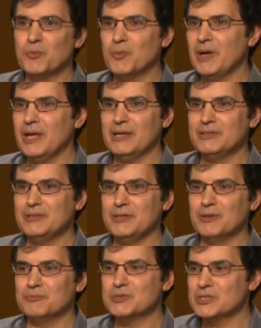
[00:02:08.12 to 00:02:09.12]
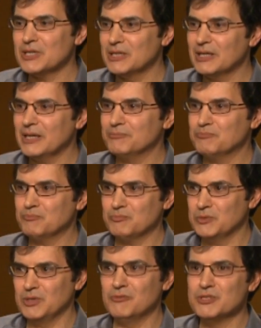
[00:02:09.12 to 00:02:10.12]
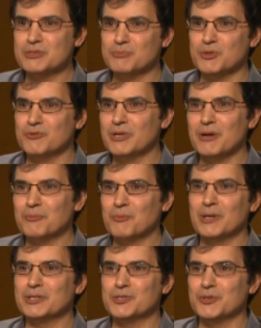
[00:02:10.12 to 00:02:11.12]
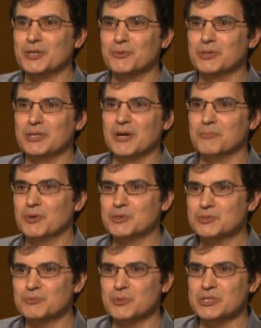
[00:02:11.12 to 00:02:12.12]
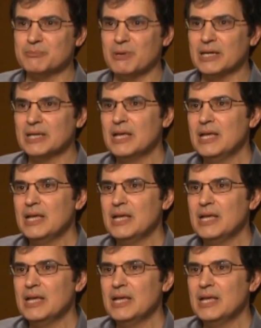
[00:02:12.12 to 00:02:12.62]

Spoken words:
had, you know, since I love this movie, I wanted to treat it with the utmost respect.